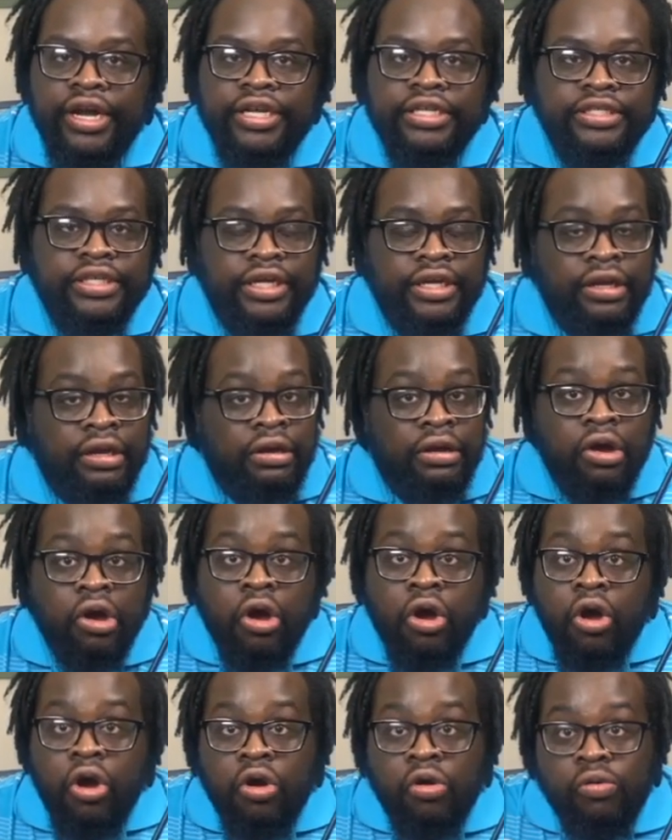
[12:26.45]
Is it
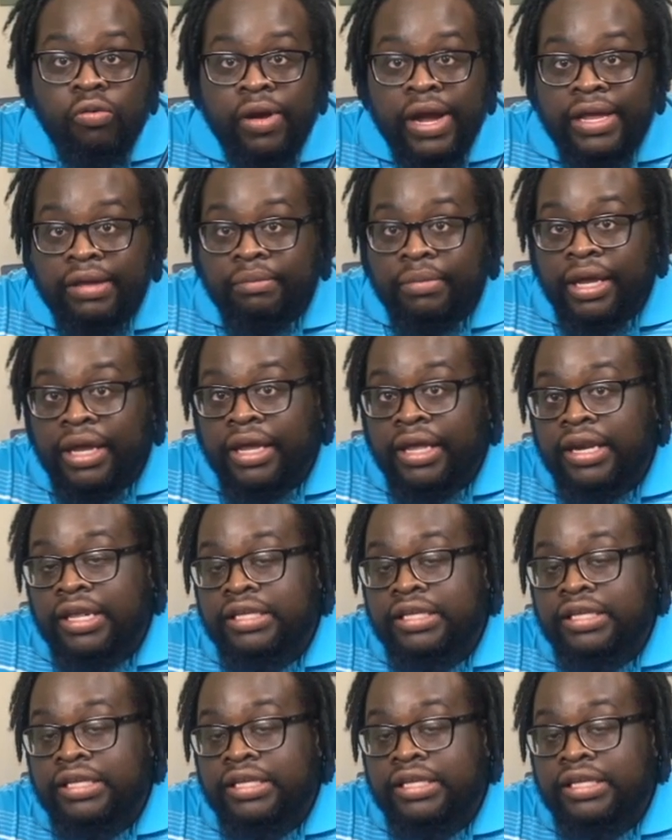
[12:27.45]
all white men?